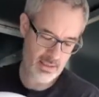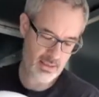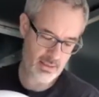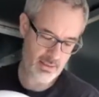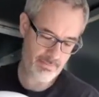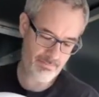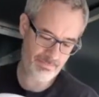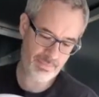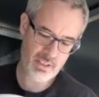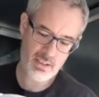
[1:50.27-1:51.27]

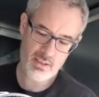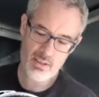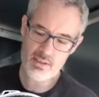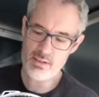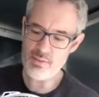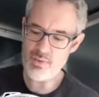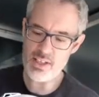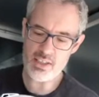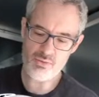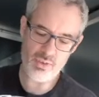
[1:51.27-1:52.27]
So the
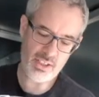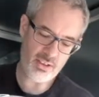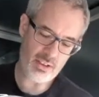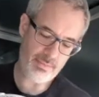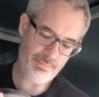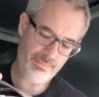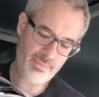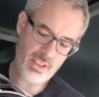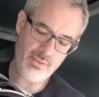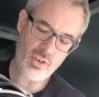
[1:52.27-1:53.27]
visor's really good.
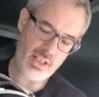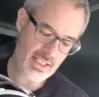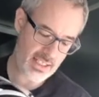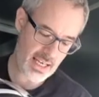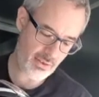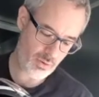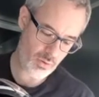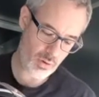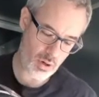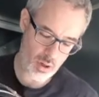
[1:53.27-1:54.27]
You've got an integral